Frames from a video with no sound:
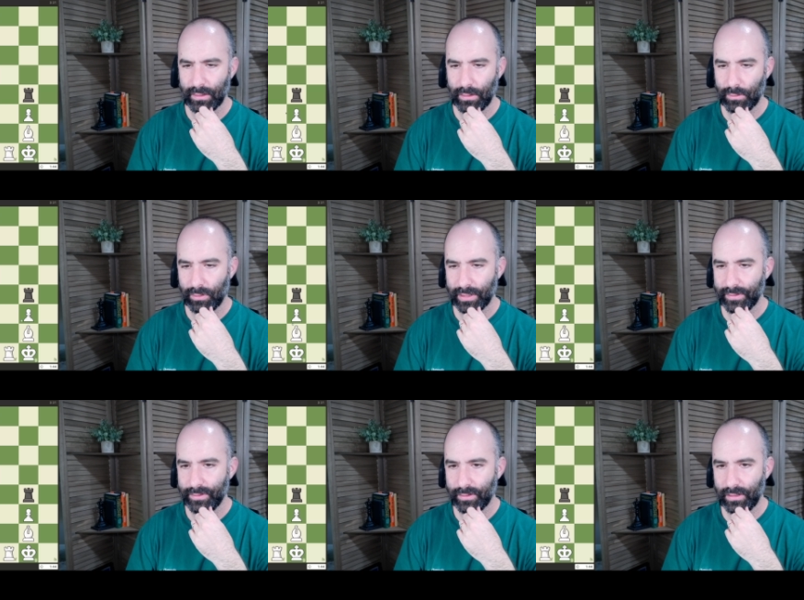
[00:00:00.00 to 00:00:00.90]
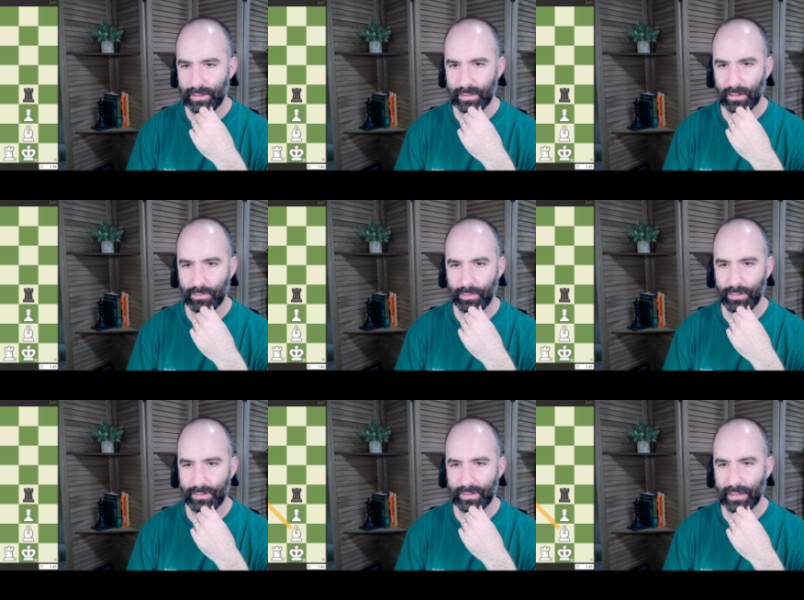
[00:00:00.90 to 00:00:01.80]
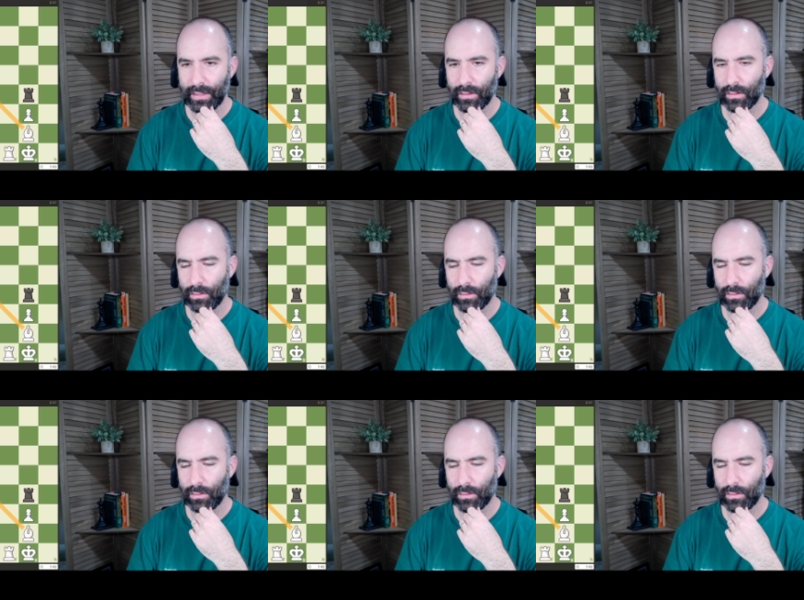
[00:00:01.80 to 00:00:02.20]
Well, I guess they're getting off of this diagonal,